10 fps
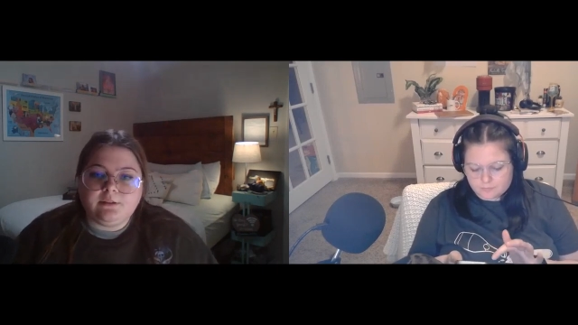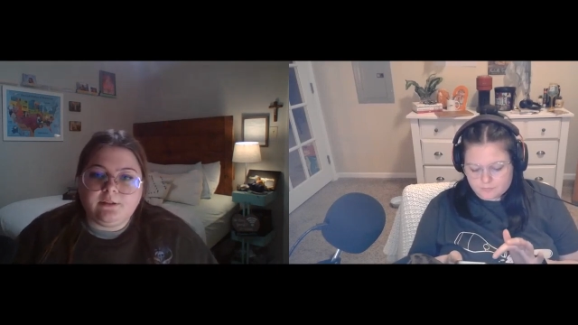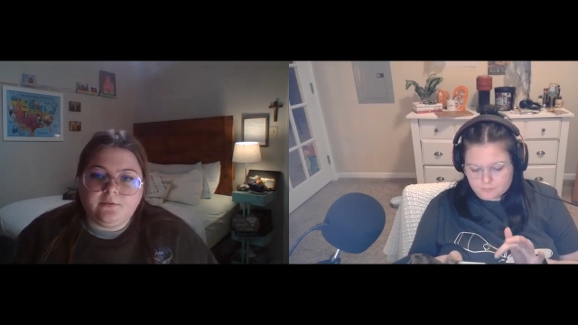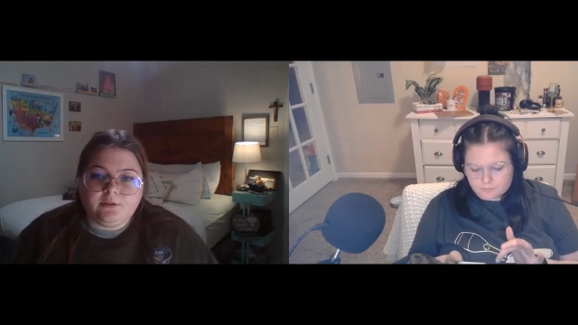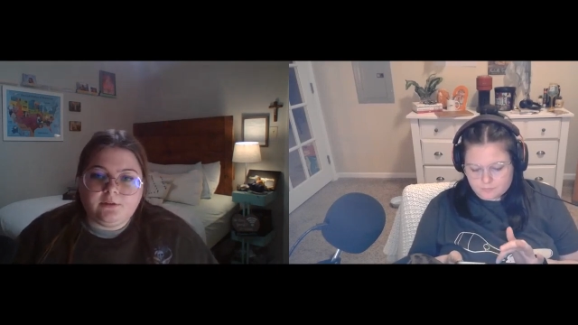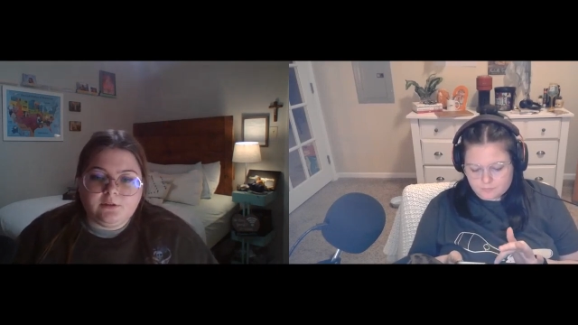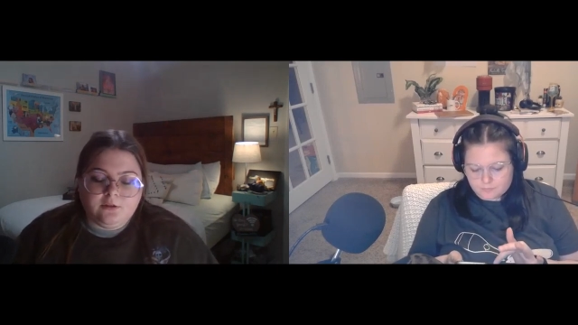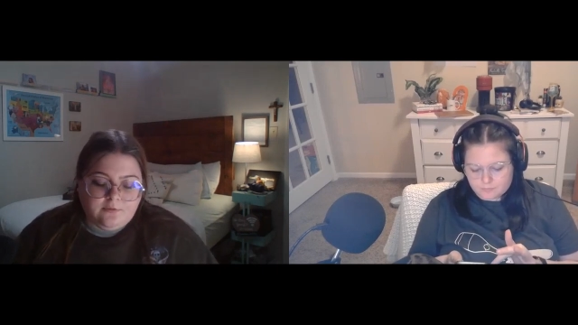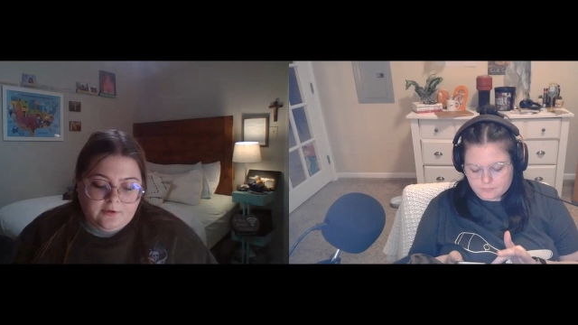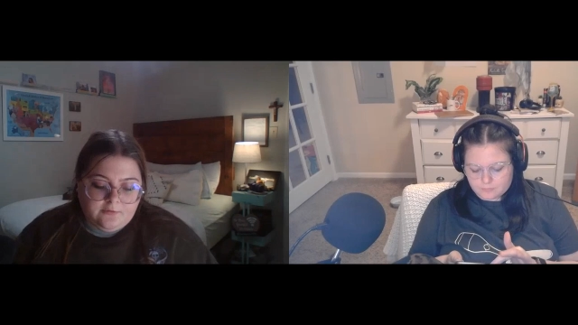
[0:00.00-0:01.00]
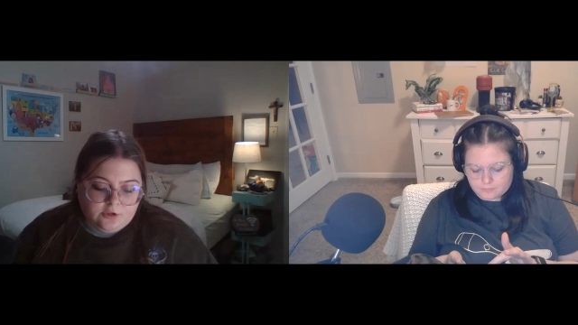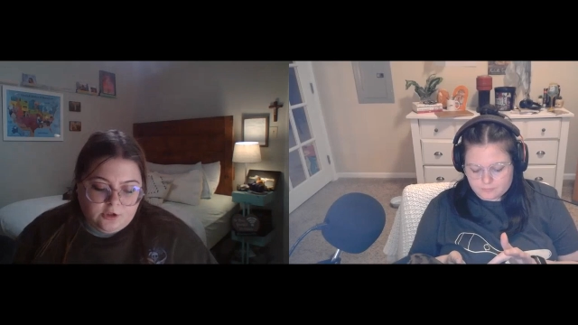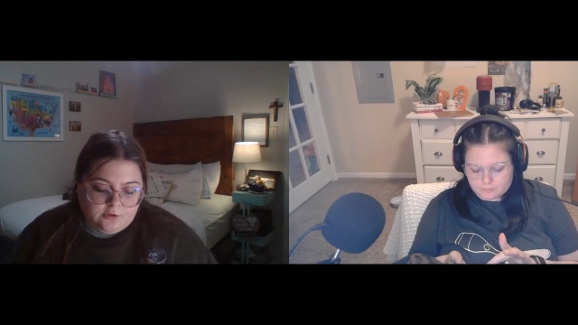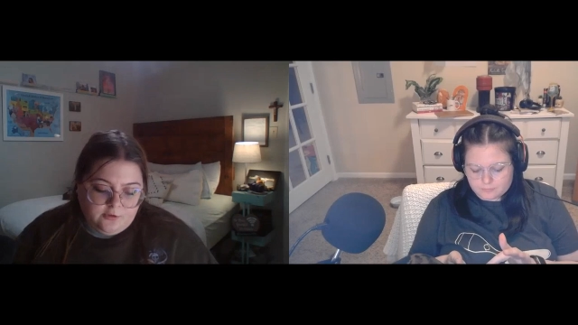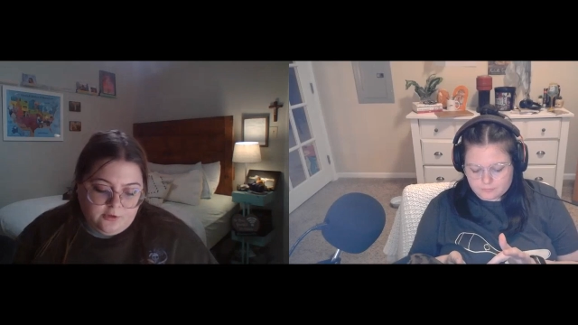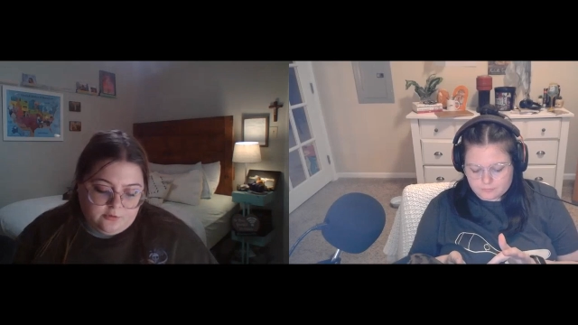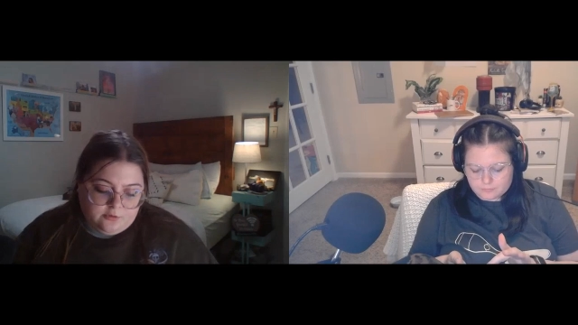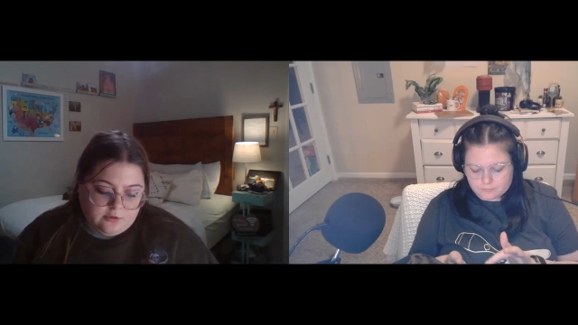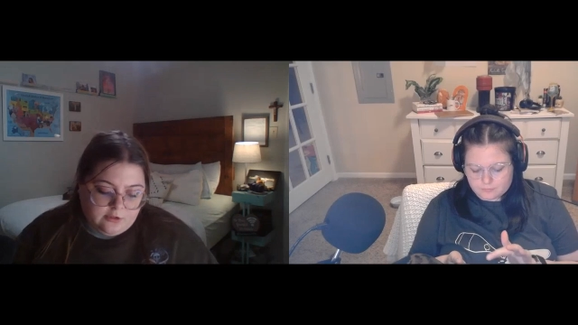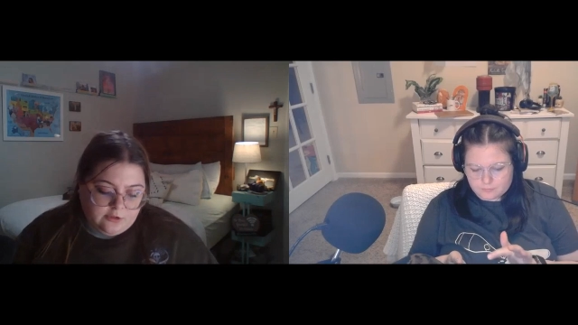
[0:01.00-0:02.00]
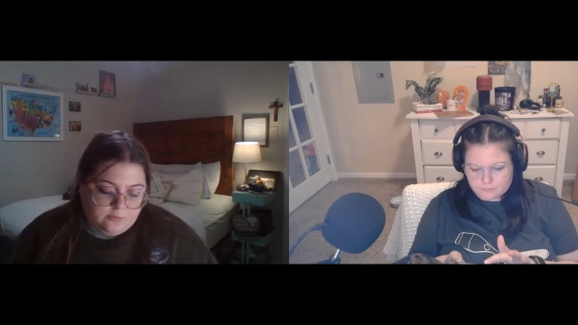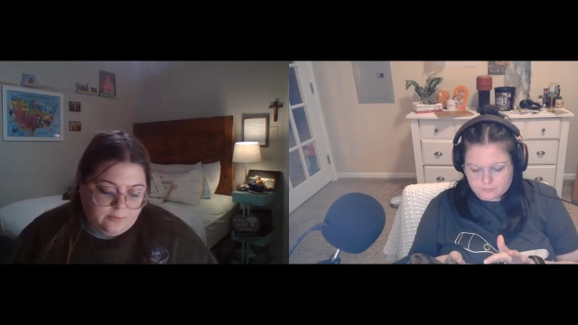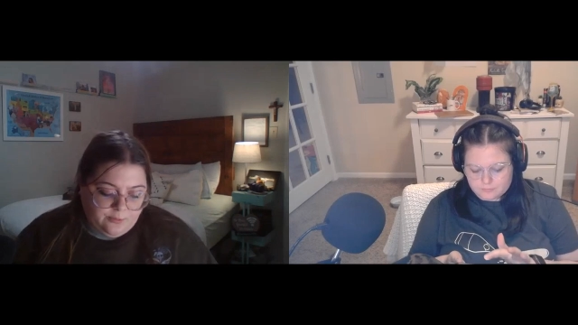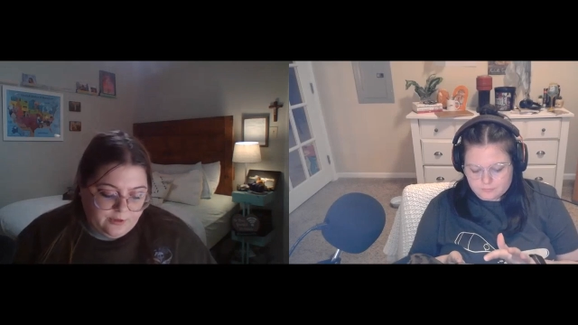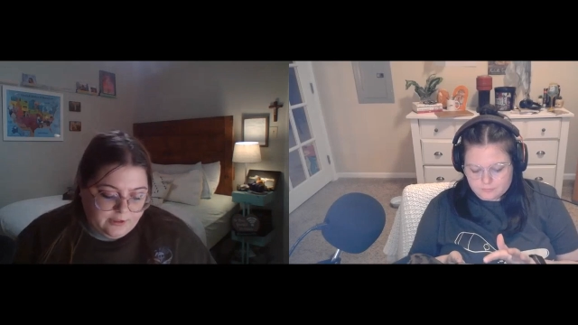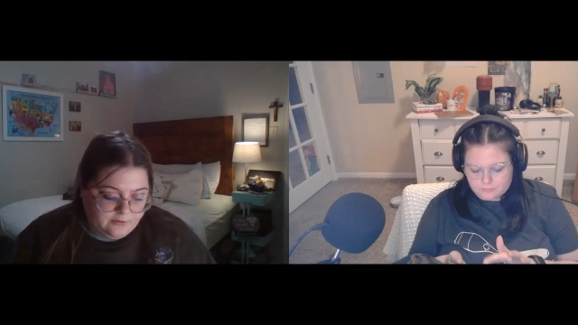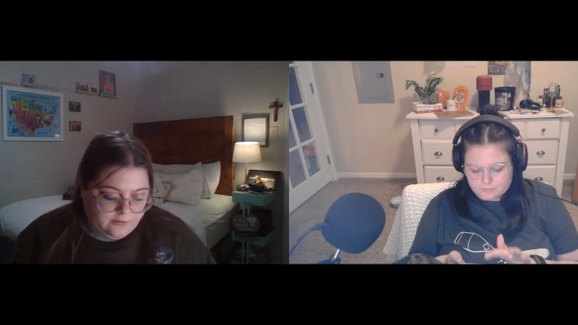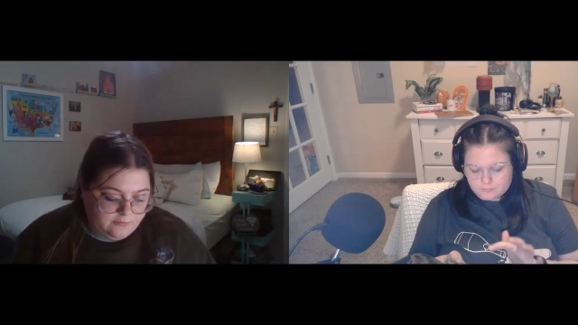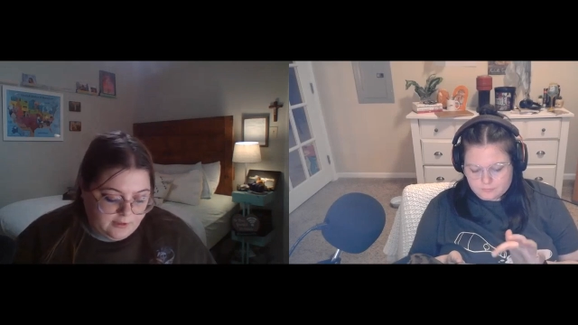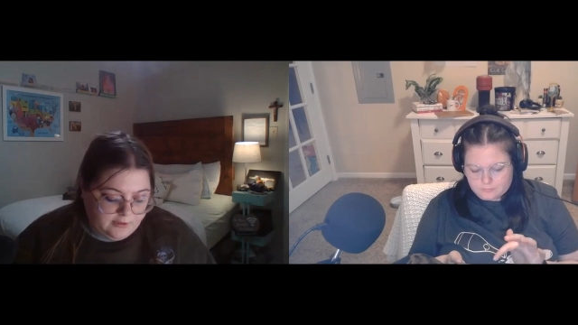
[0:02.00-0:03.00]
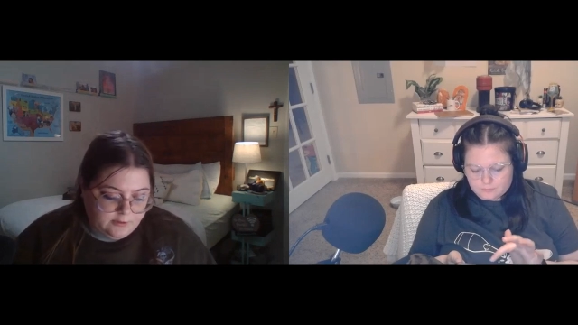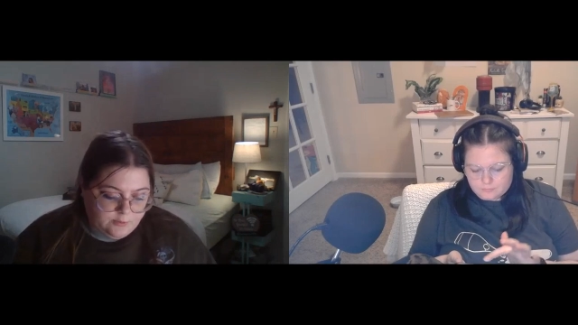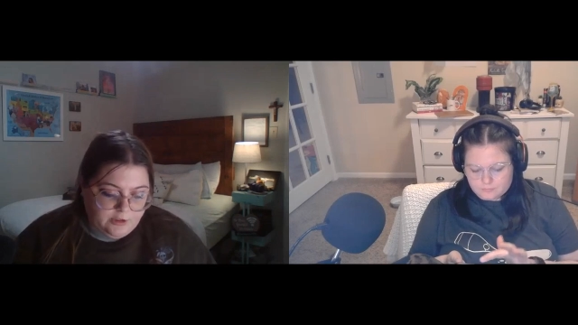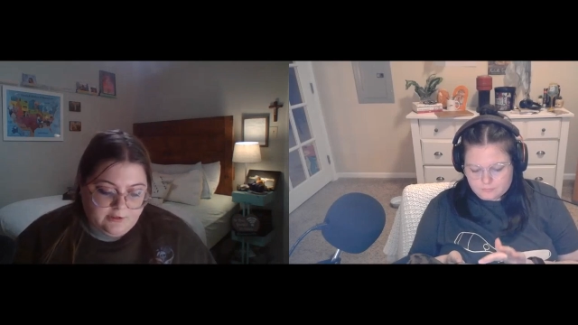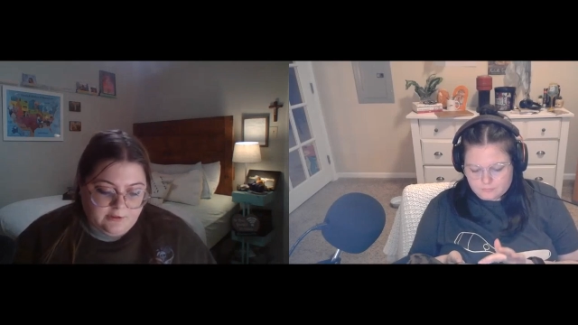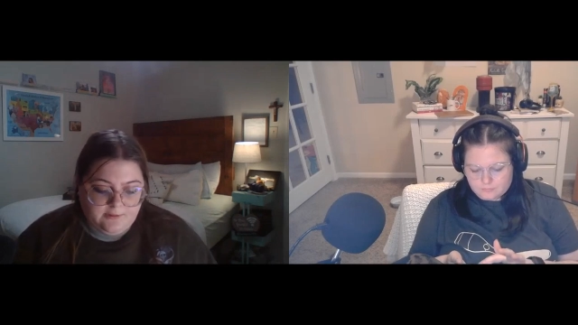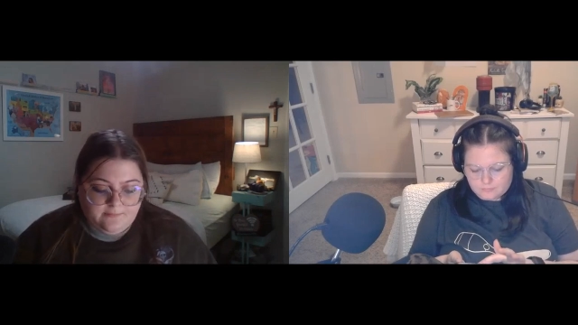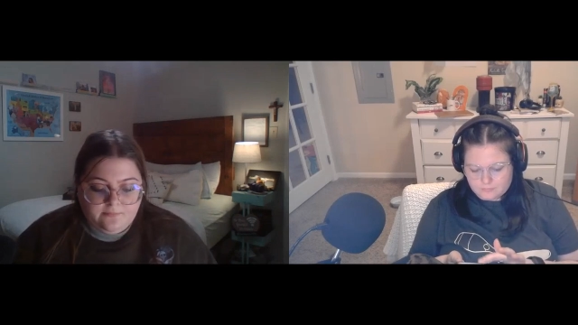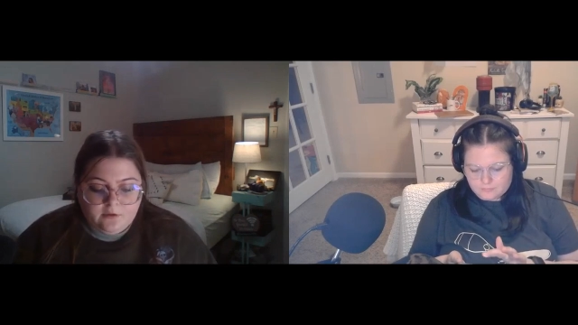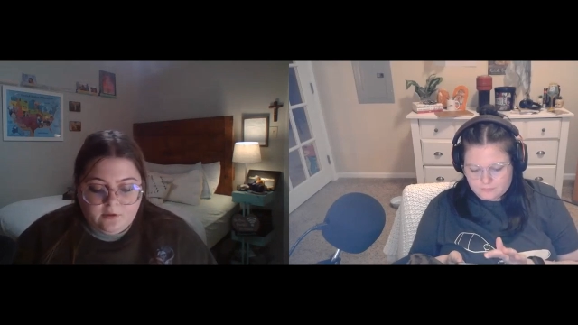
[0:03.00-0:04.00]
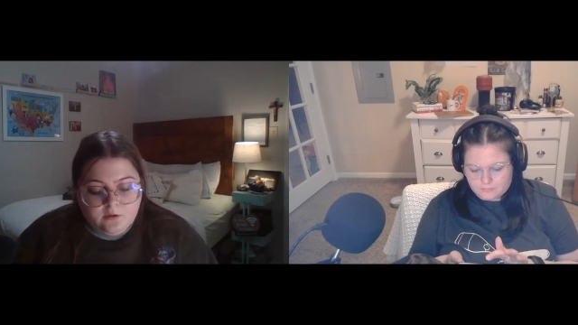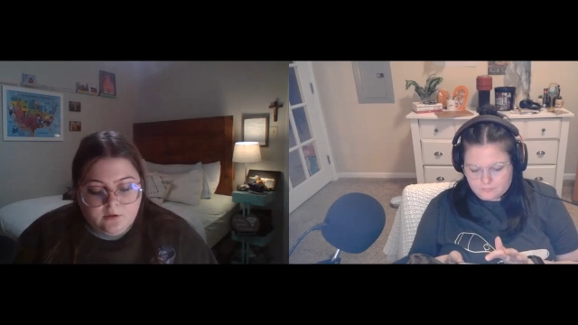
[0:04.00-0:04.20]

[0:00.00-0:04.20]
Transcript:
Speaker 1: please give us a five star review so that other people can find us more easily.